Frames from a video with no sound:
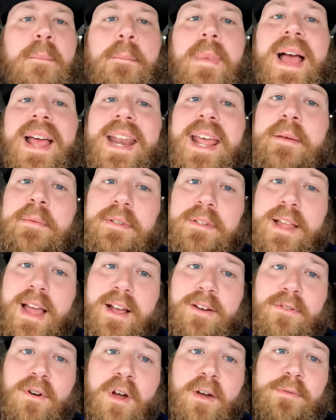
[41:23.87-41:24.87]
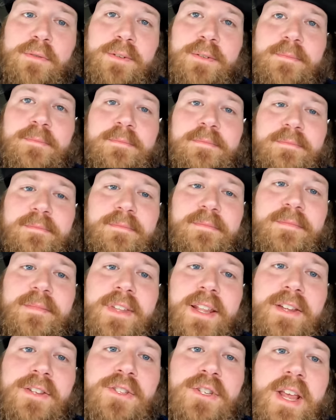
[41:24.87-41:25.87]
My name is not Crawford.
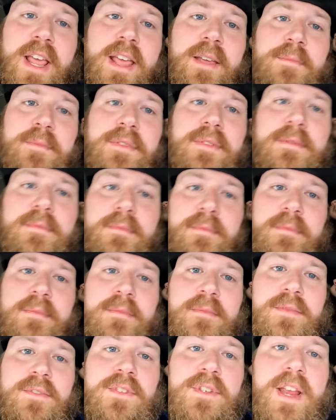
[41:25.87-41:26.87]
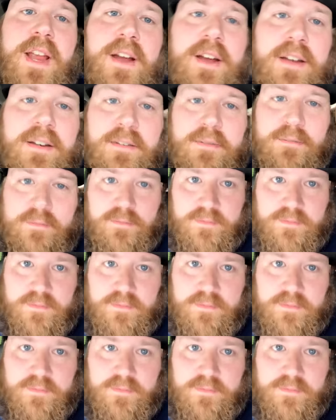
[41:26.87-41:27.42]
It is James, Jared,